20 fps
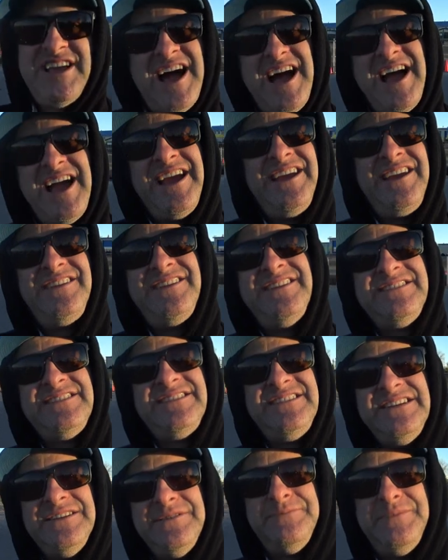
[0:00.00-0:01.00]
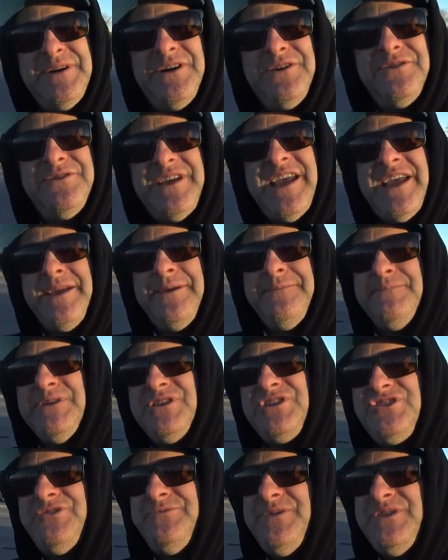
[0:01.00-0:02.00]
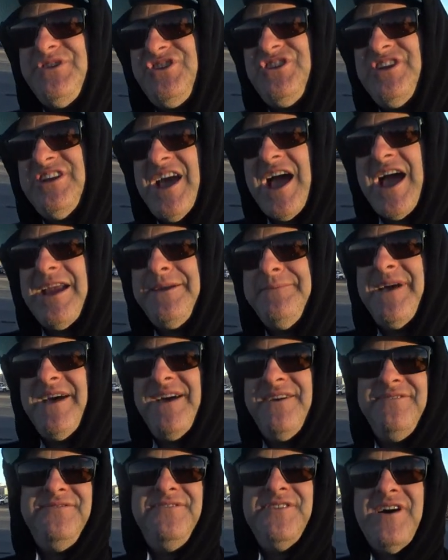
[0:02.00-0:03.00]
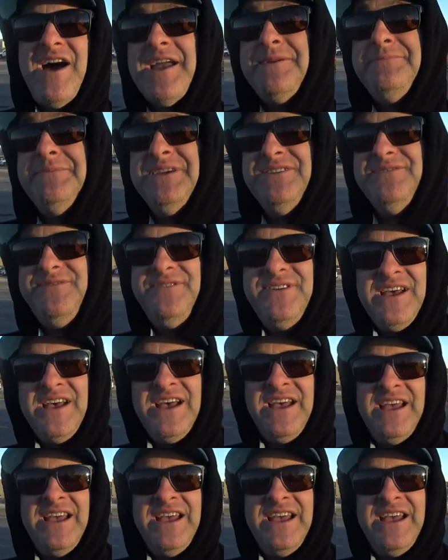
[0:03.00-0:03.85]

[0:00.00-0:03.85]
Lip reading: a guy to see about a Mitsubishi iMEV.